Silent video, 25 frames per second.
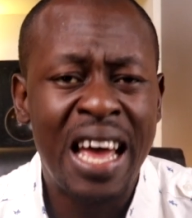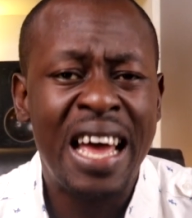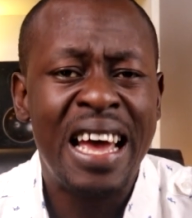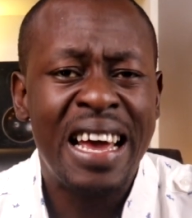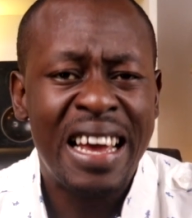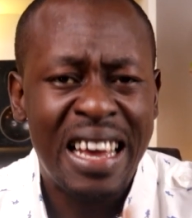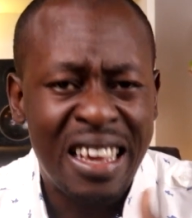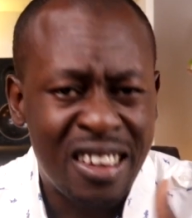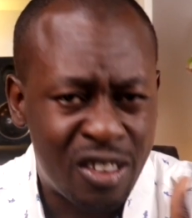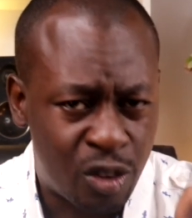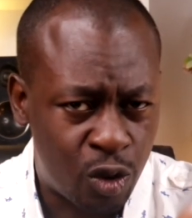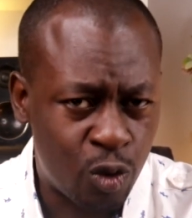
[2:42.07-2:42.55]

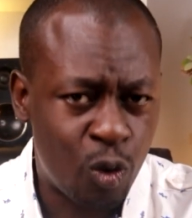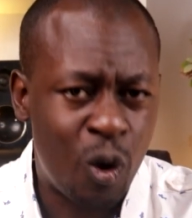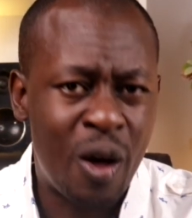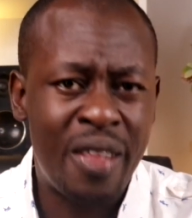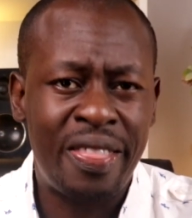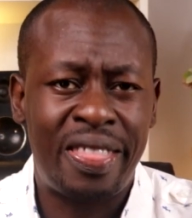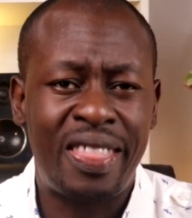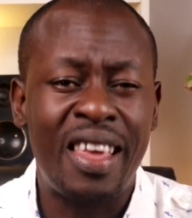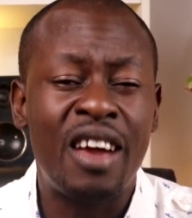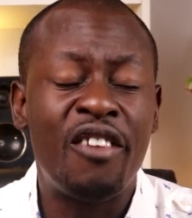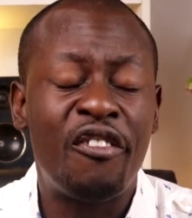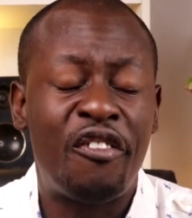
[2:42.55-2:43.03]
it's
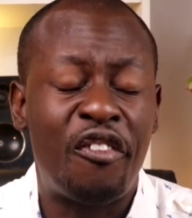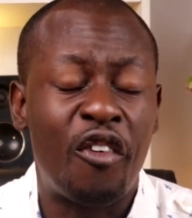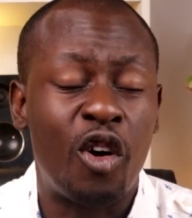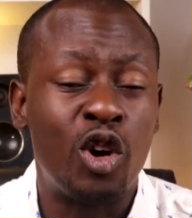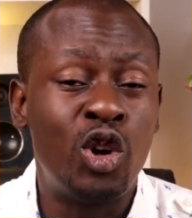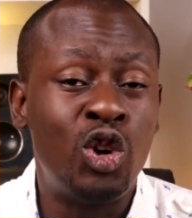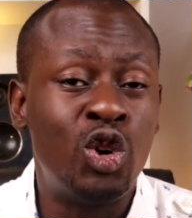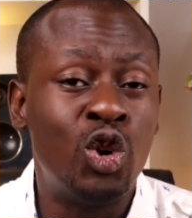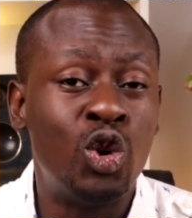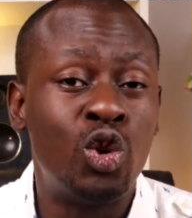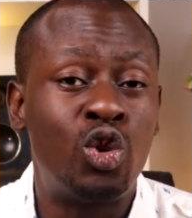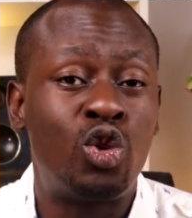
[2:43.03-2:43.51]
one thing for
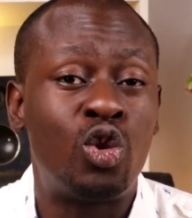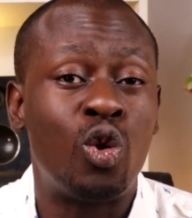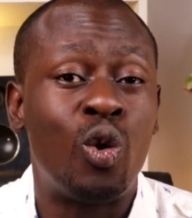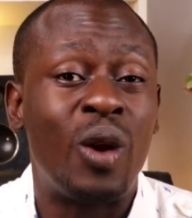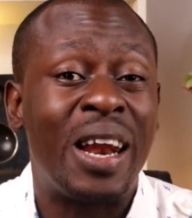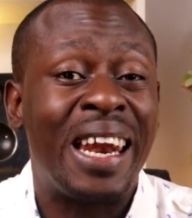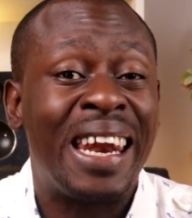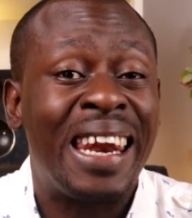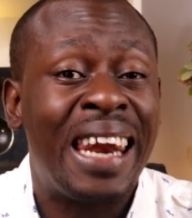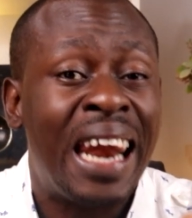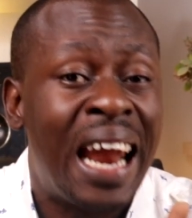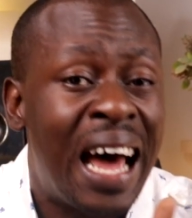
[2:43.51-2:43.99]
you
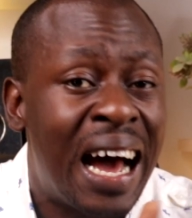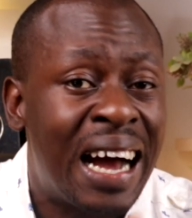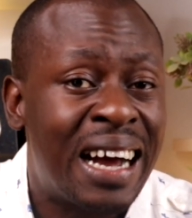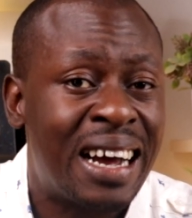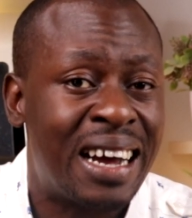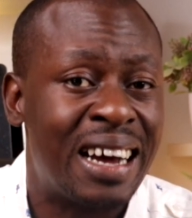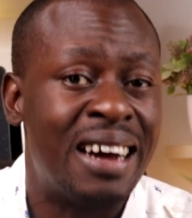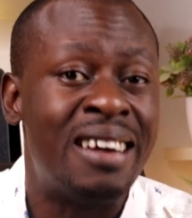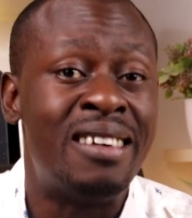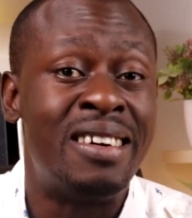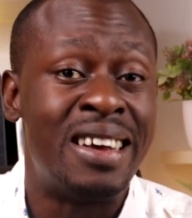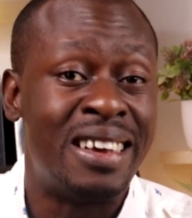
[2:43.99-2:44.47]
to
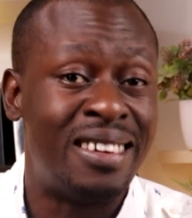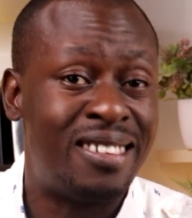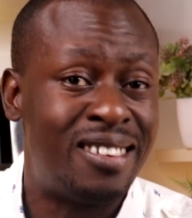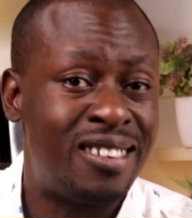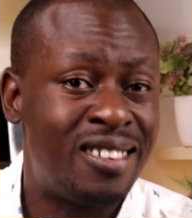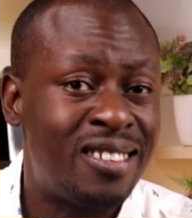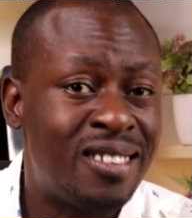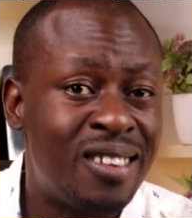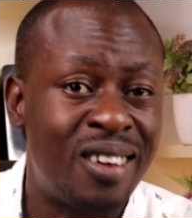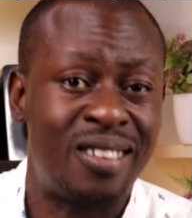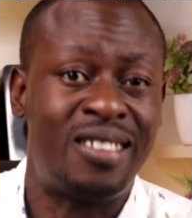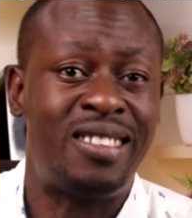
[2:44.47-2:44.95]
lack
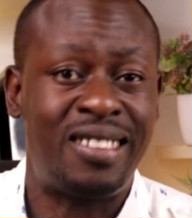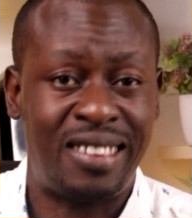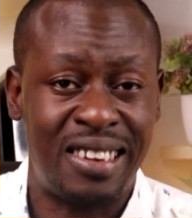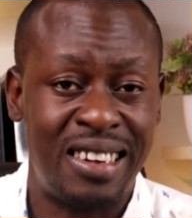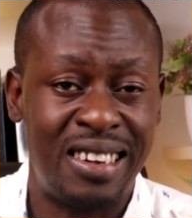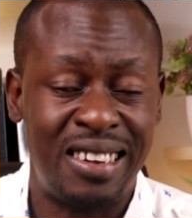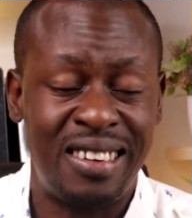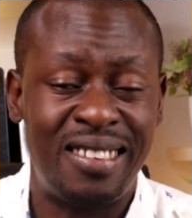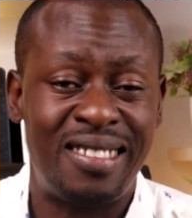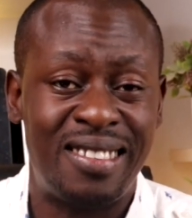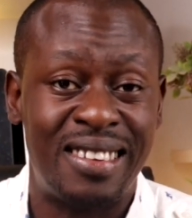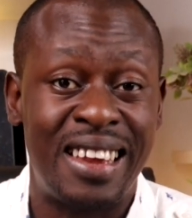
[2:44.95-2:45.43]

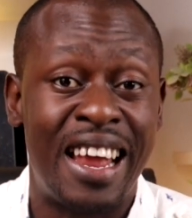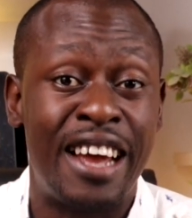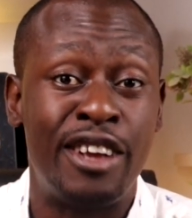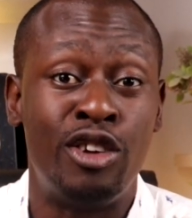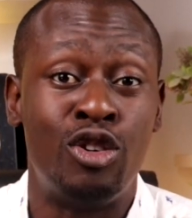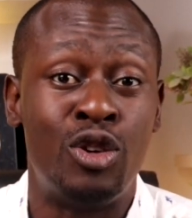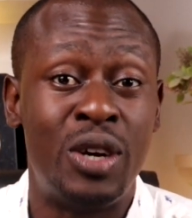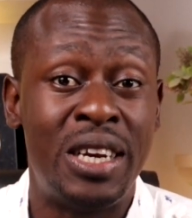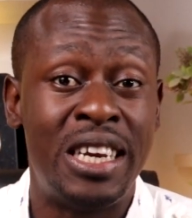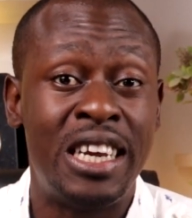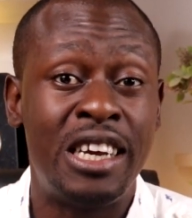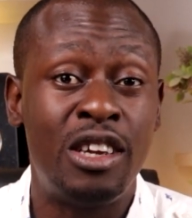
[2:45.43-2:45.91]
resources that
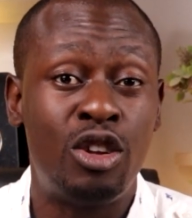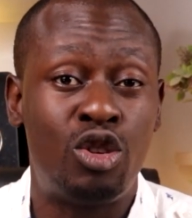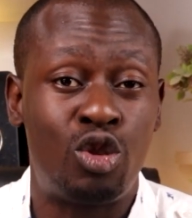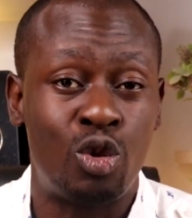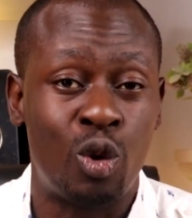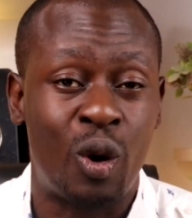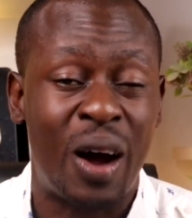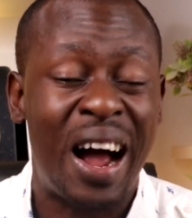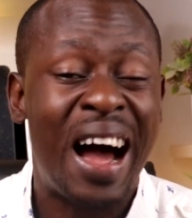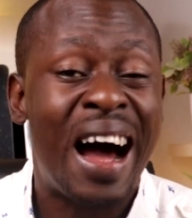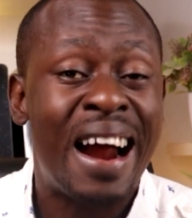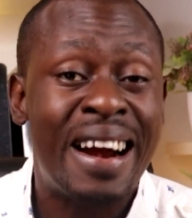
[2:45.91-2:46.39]
you need to
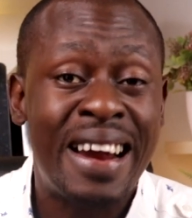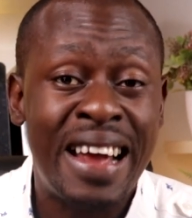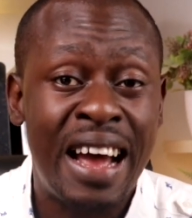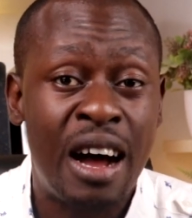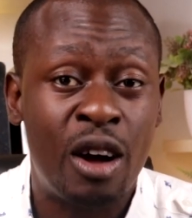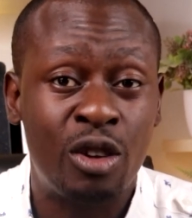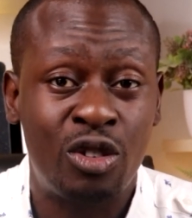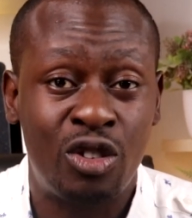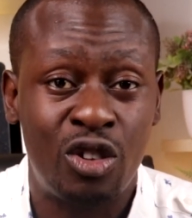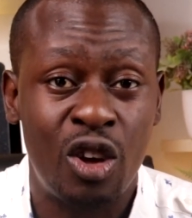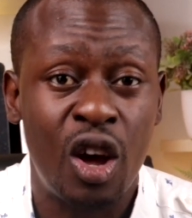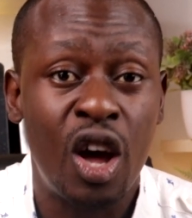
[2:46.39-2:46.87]
carry
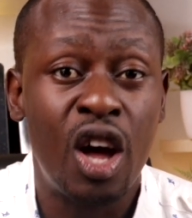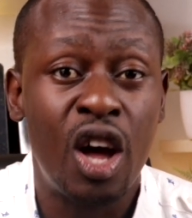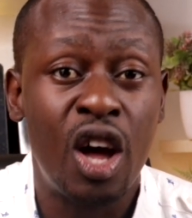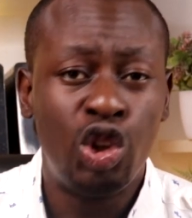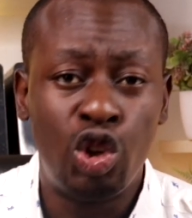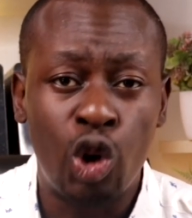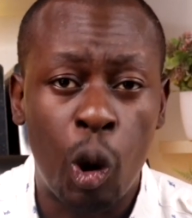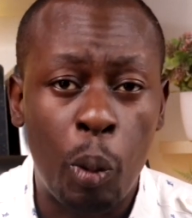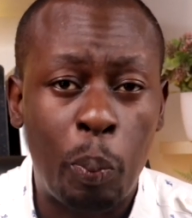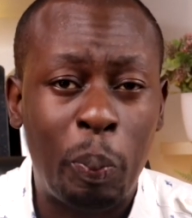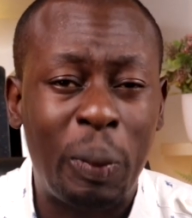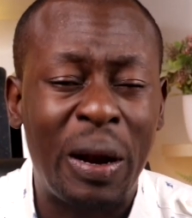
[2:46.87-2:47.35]
out
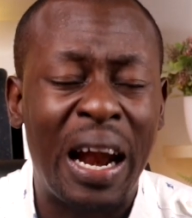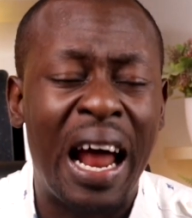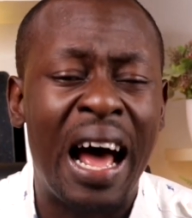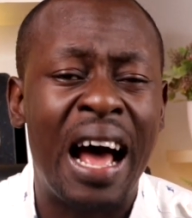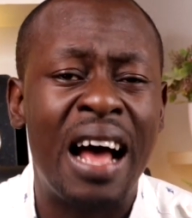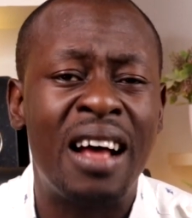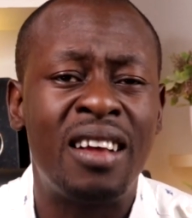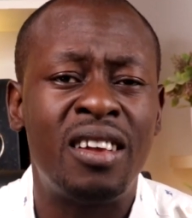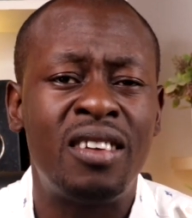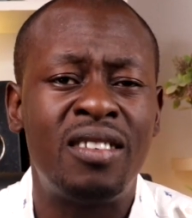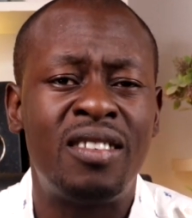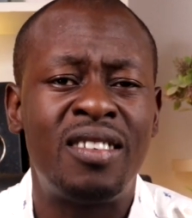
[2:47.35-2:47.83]
your
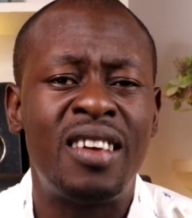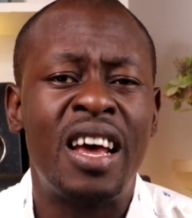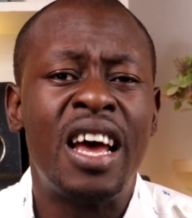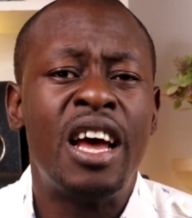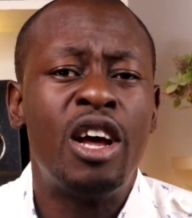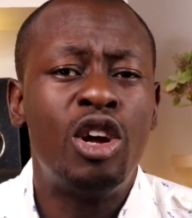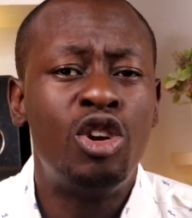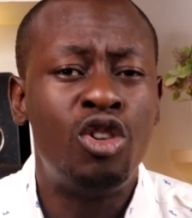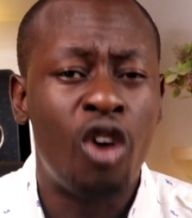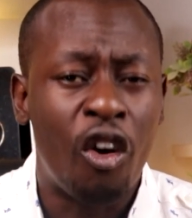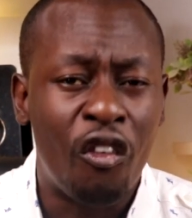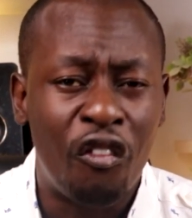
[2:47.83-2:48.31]
plans,
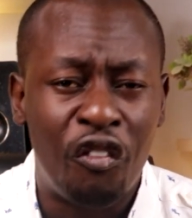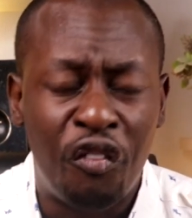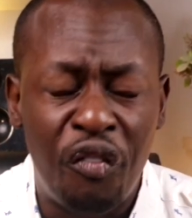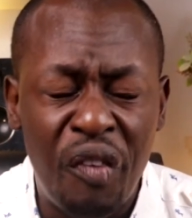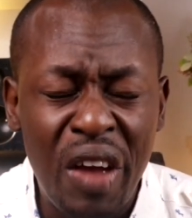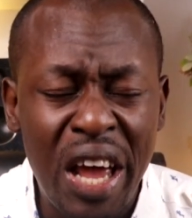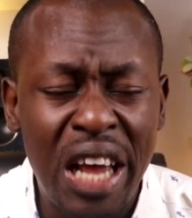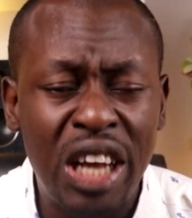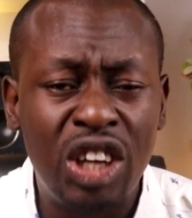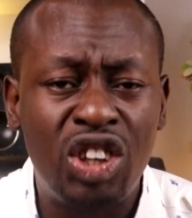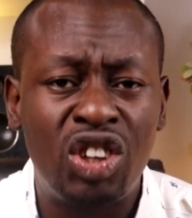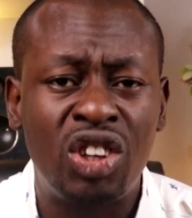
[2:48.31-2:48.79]
your
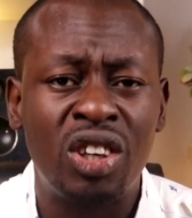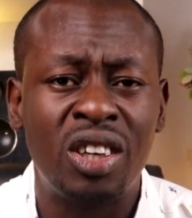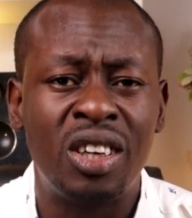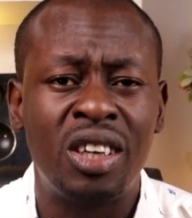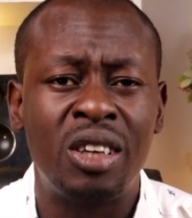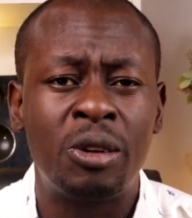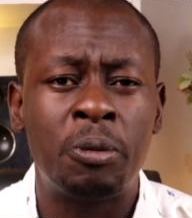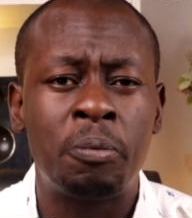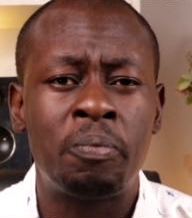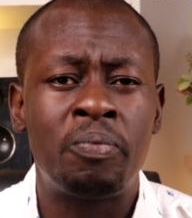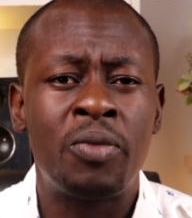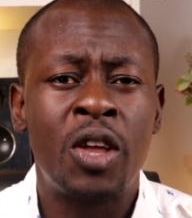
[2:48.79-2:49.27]

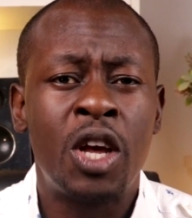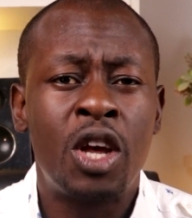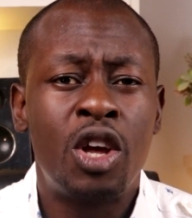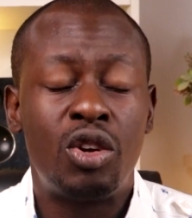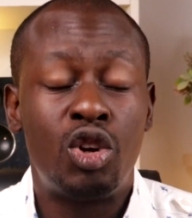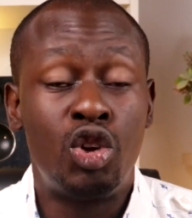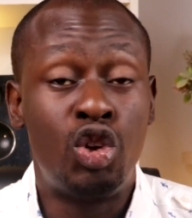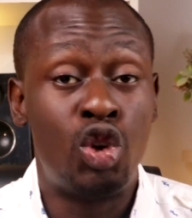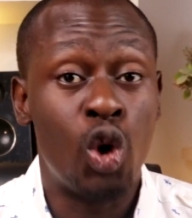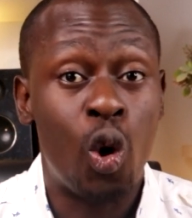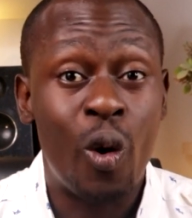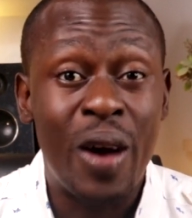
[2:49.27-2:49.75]
vision,
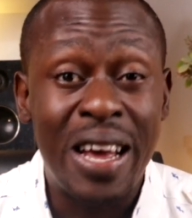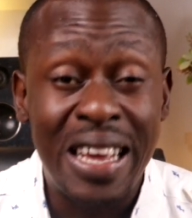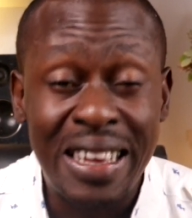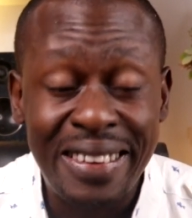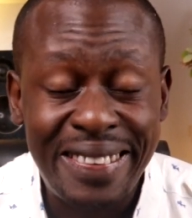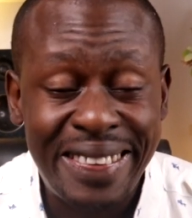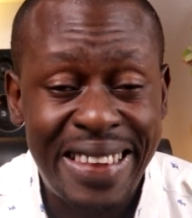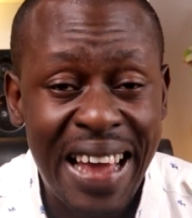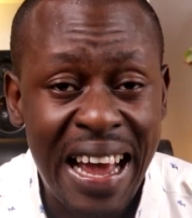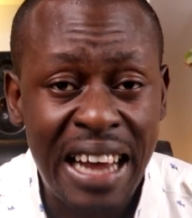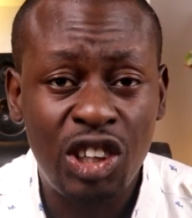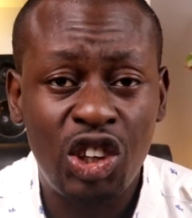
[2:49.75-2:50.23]
your
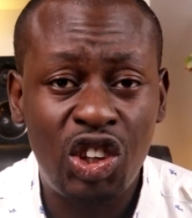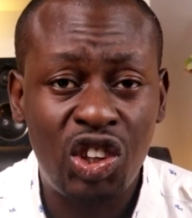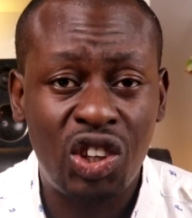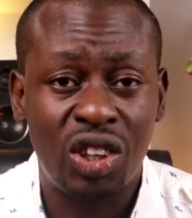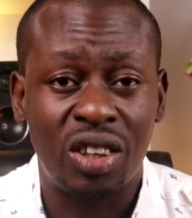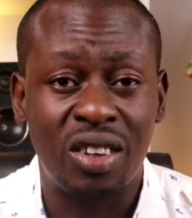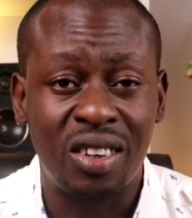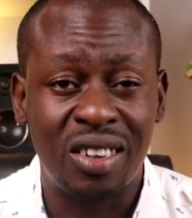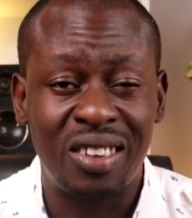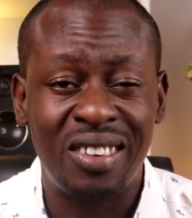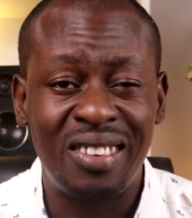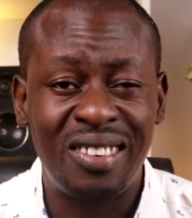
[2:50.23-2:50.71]

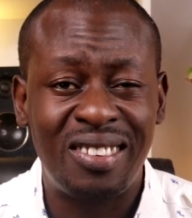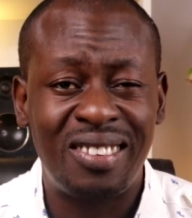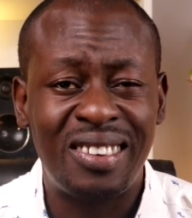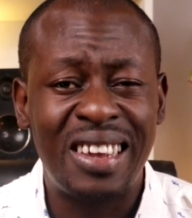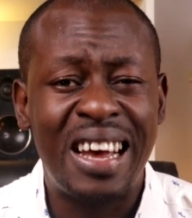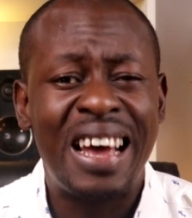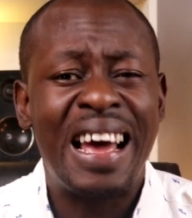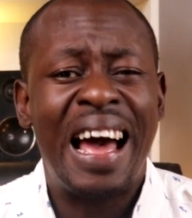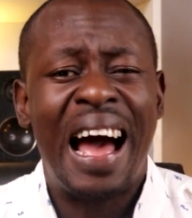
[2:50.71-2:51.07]
intentions.